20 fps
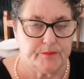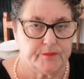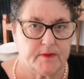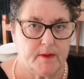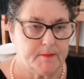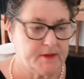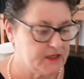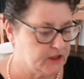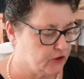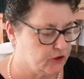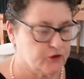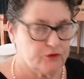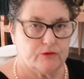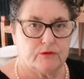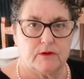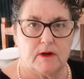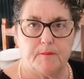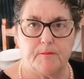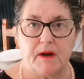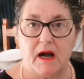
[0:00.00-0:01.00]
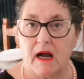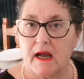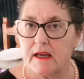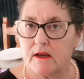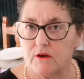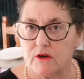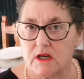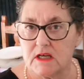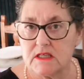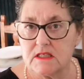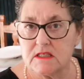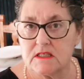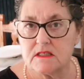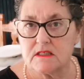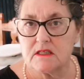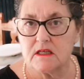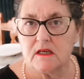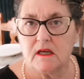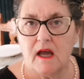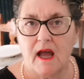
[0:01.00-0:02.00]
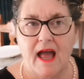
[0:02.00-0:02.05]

I mean, you do a pie crust,